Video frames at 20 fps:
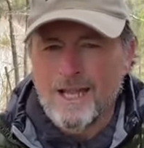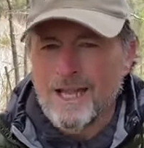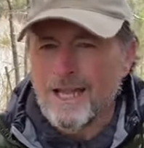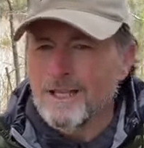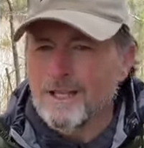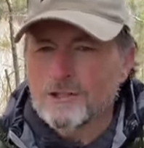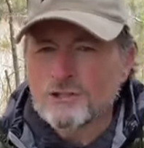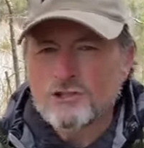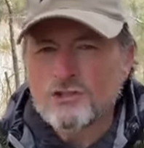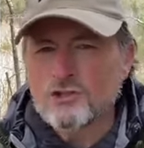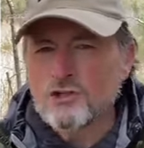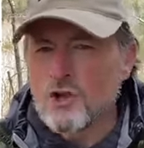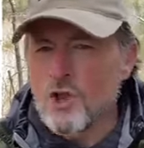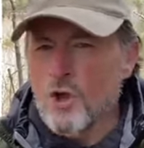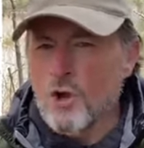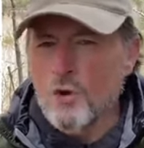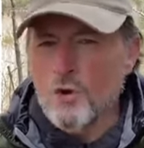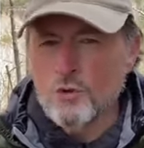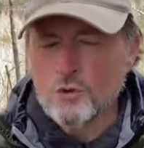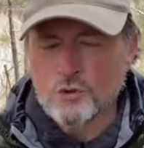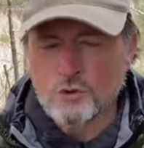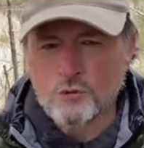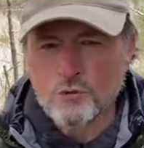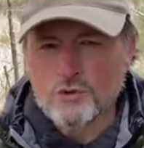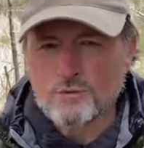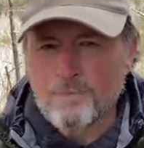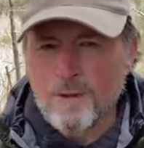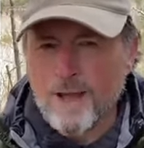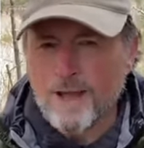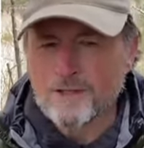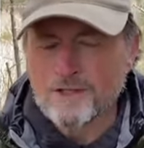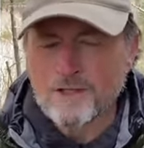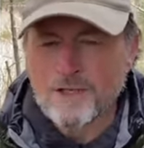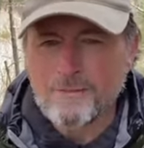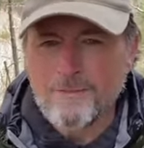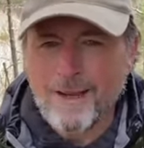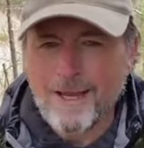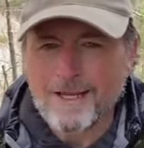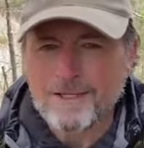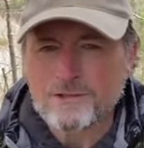And they're slow to respond to
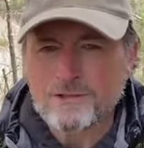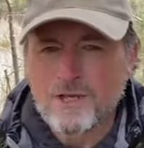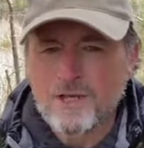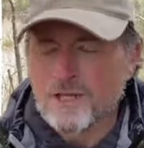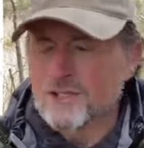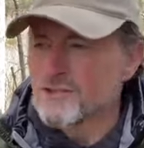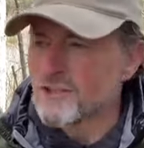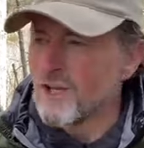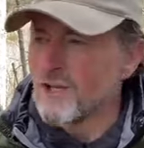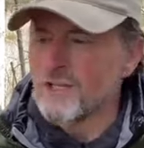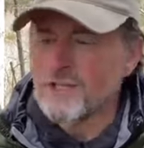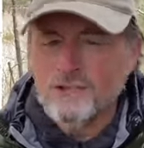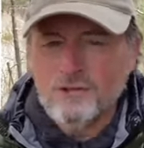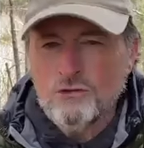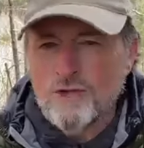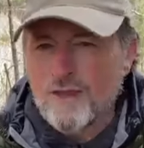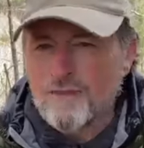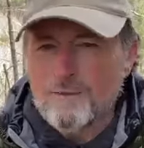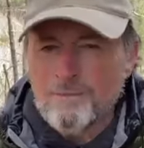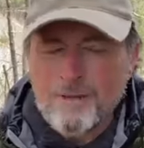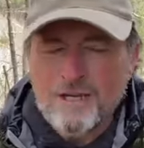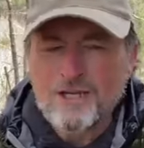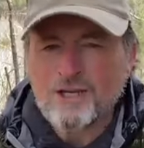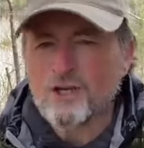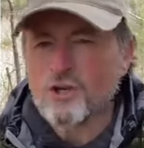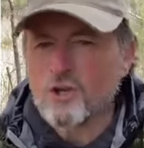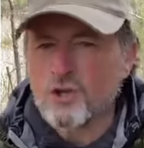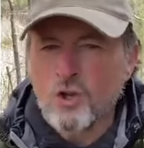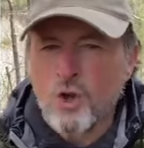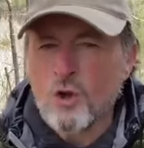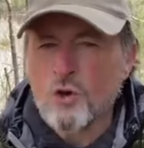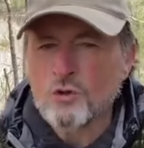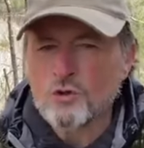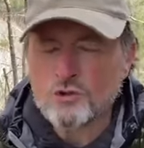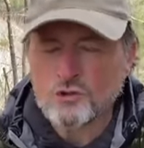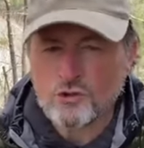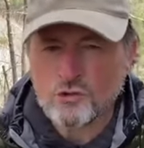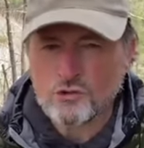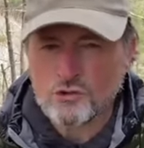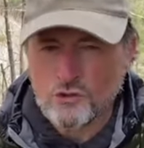commands. Suddenly, you have to be
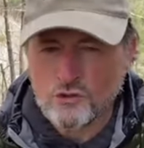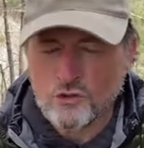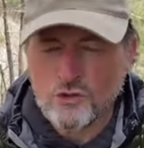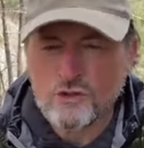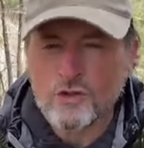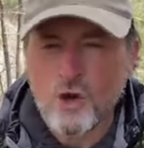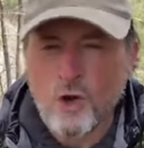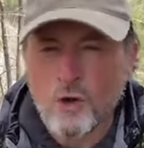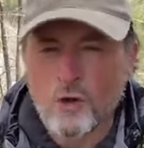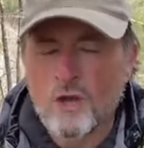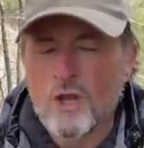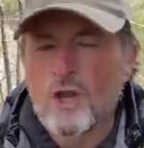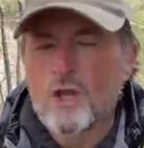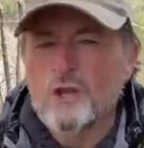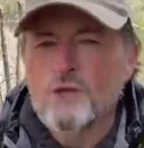closer to the dog.